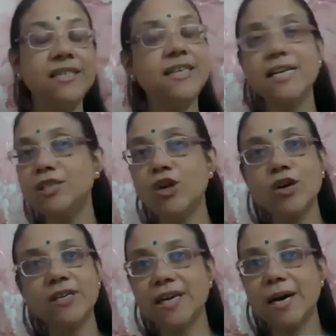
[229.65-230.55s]
does
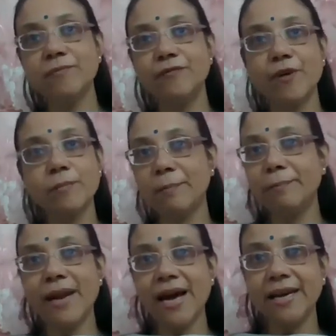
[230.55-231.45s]
not come from
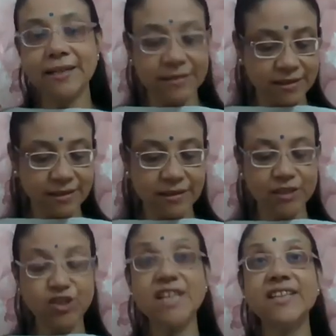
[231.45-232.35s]
applying
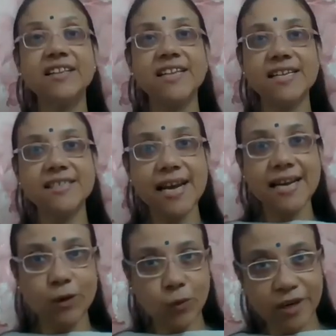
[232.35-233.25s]
chandan, that's
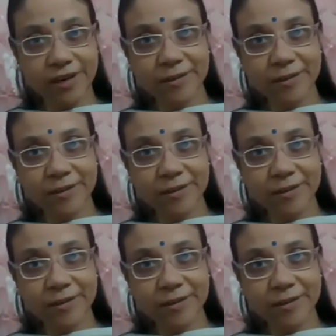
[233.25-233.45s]
sandalwood.